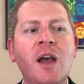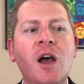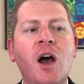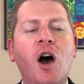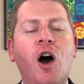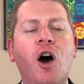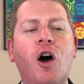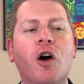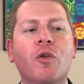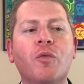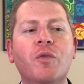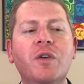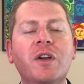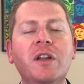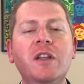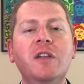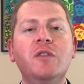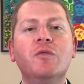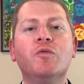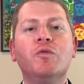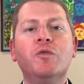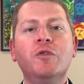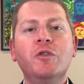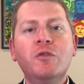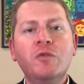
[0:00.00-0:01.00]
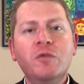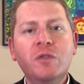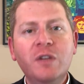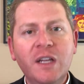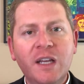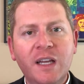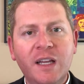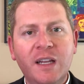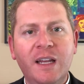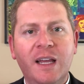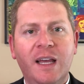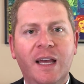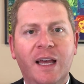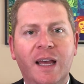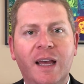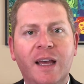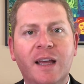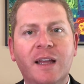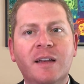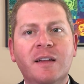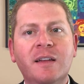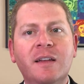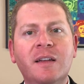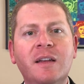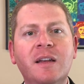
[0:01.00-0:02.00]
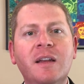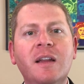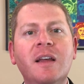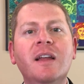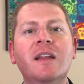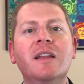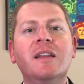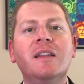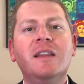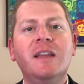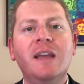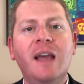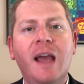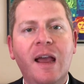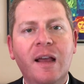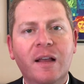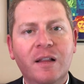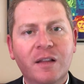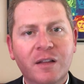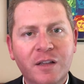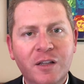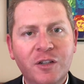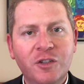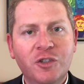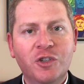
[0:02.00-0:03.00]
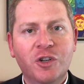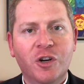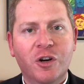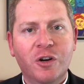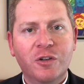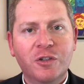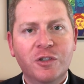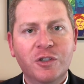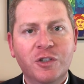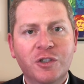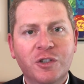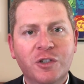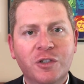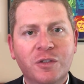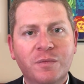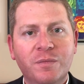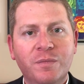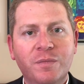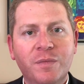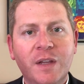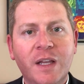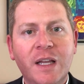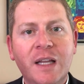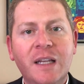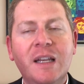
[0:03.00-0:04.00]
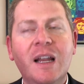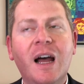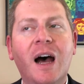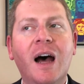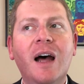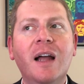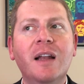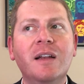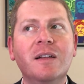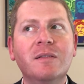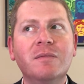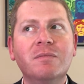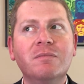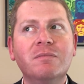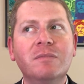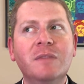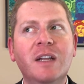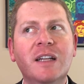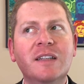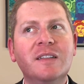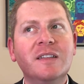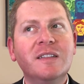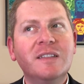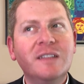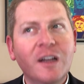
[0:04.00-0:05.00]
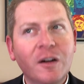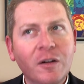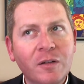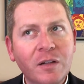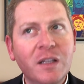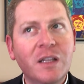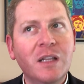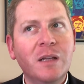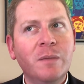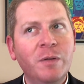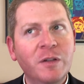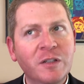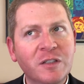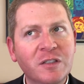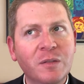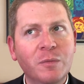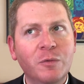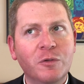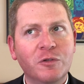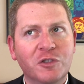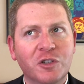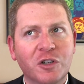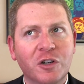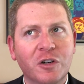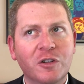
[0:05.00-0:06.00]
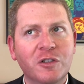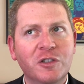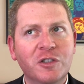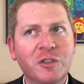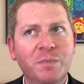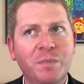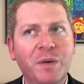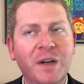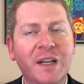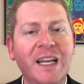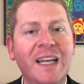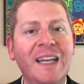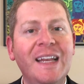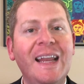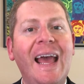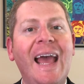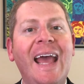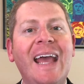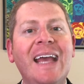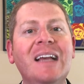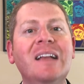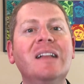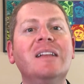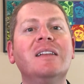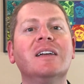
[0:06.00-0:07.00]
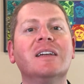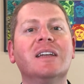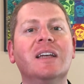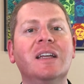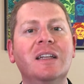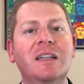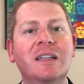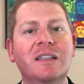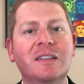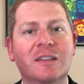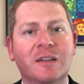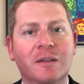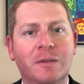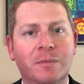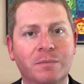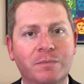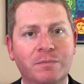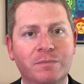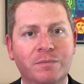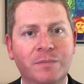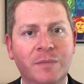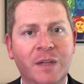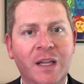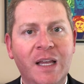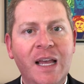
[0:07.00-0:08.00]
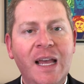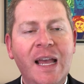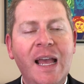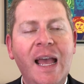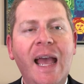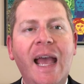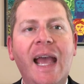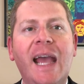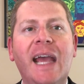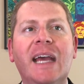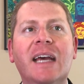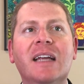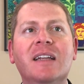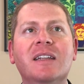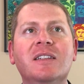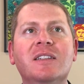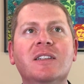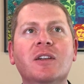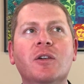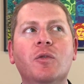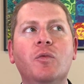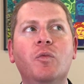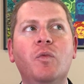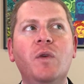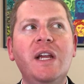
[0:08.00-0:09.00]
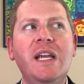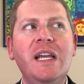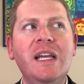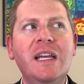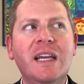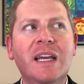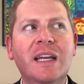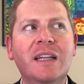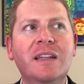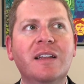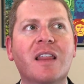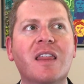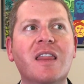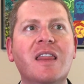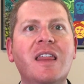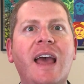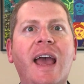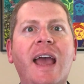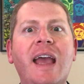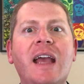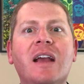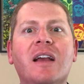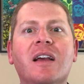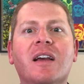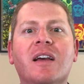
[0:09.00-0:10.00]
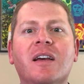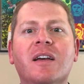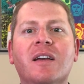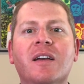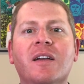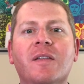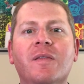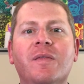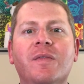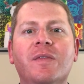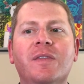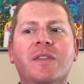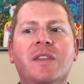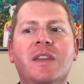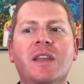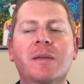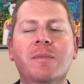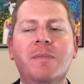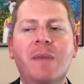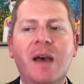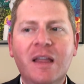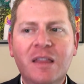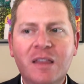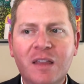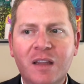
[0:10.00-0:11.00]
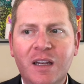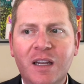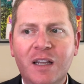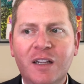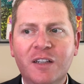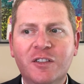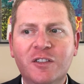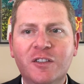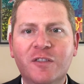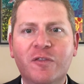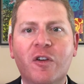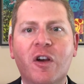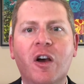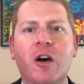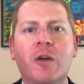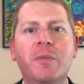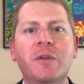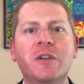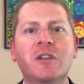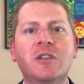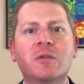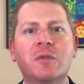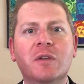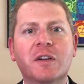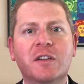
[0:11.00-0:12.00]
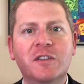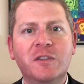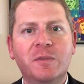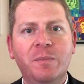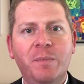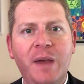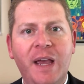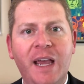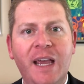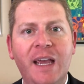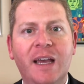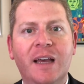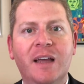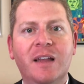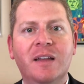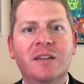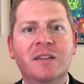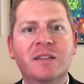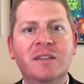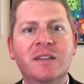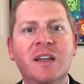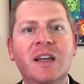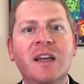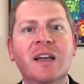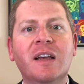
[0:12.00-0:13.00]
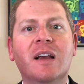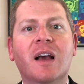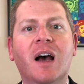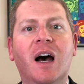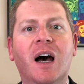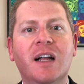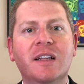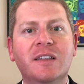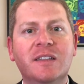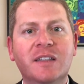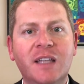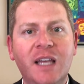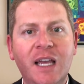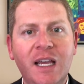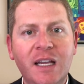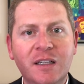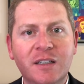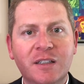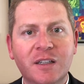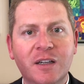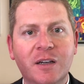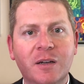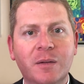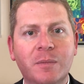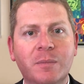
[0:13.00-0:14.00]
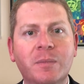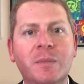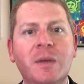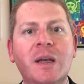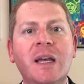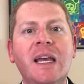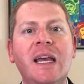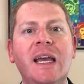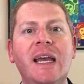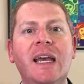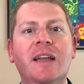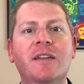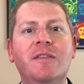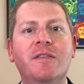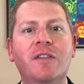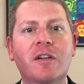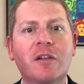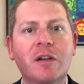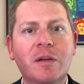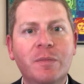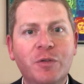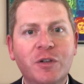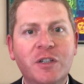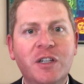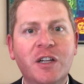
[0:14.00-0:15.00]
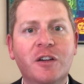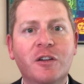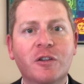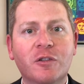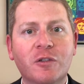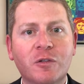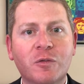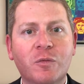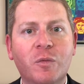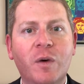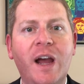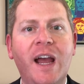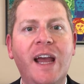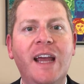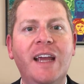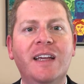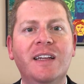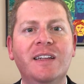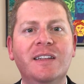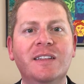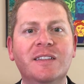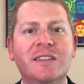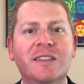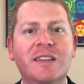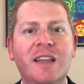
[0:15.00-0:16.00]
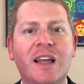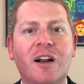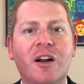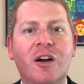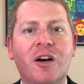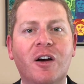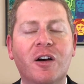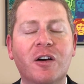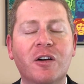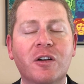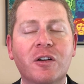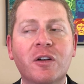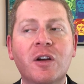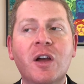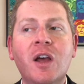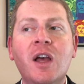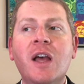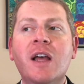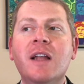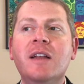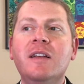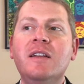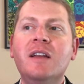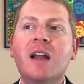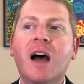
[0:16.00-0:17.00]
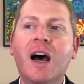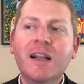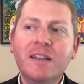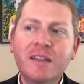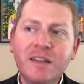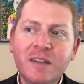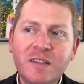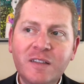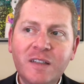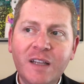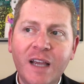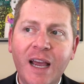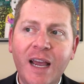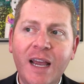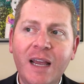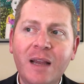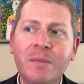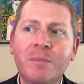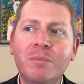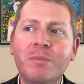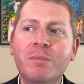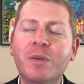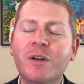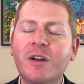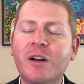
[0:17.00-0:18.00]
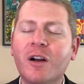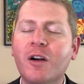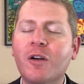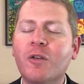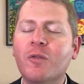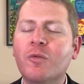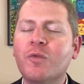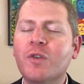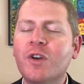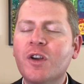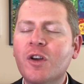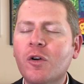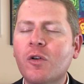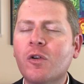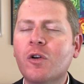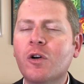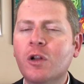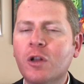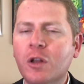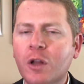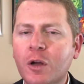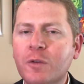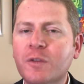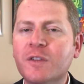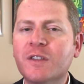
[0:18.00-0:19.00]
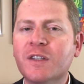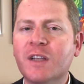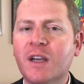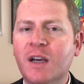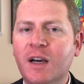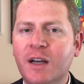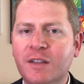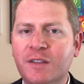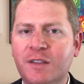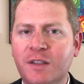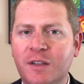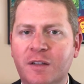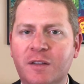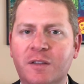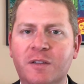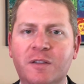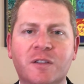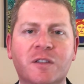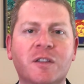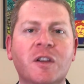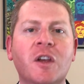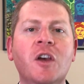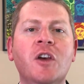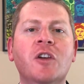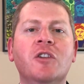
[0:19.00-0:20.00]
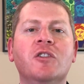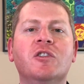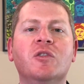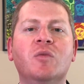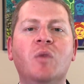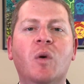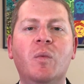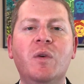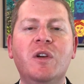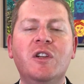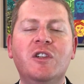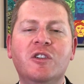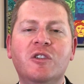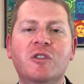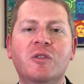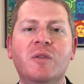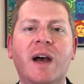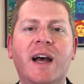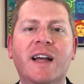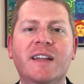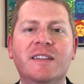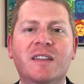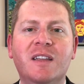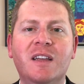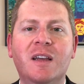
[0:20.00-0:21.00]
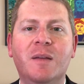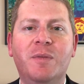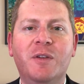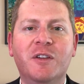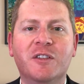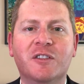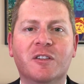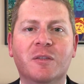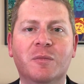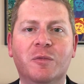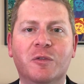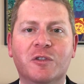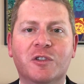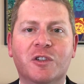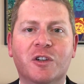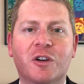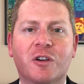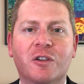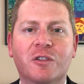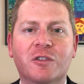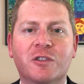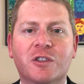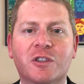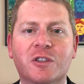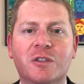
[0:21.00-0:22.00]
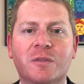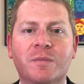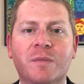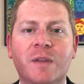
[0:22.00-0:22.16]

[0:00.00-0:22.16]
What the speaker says: are really rooted in the Anglican Church. Not necessarily the Episcopal Church, but in Anglicanism. And we can thank the Methodists for helping to expand God's kingdom in very particular ways that are not the same, but are real close cousins to what we do as the Episcopal Church.